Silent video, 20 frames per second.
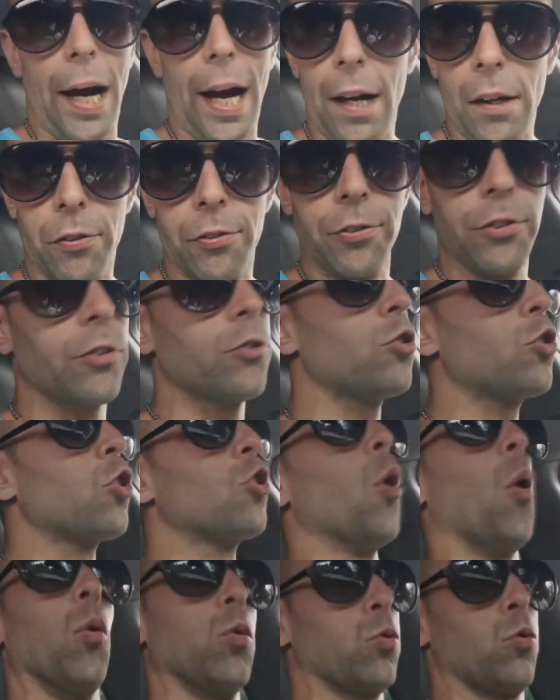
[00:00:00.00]
path
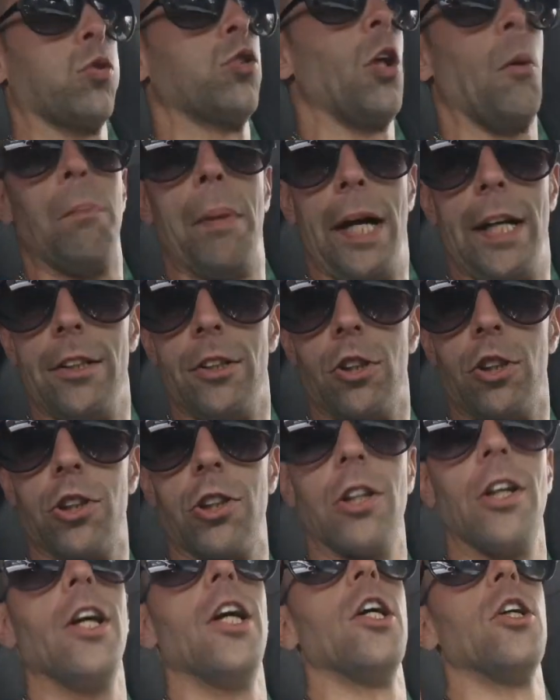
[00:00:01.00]
to go to the
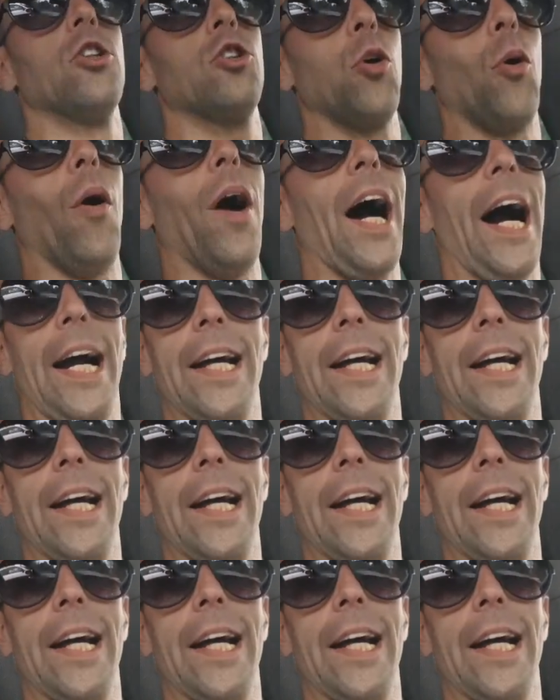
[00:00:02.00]
bench. So